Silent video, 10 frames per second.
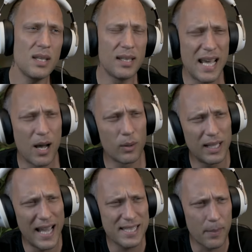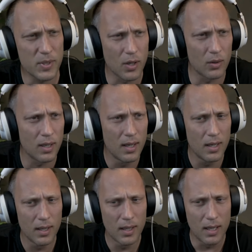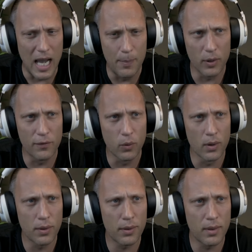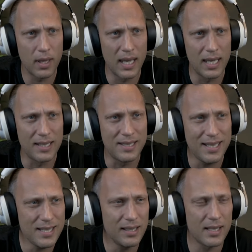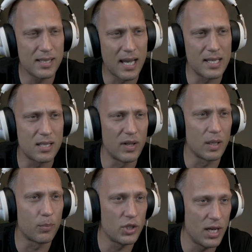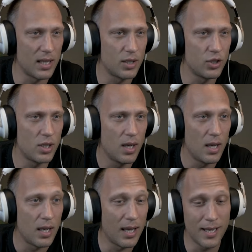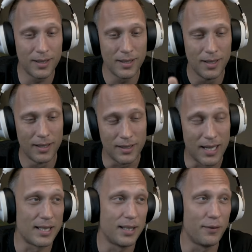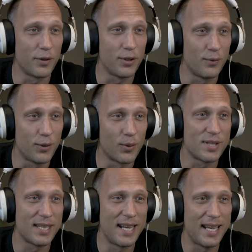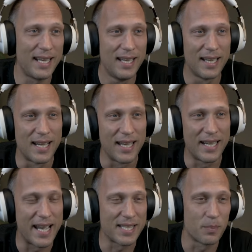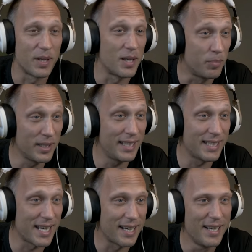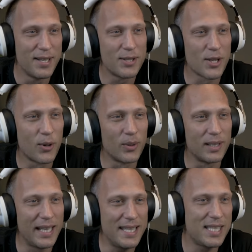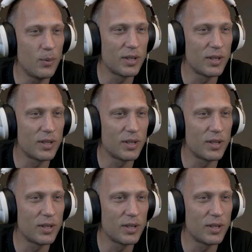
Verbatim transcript: Now, last episode, I put forth a decently sized developer challenge, and luckily for you viewers today, uh, it hasn't been completed yet. So let's see what the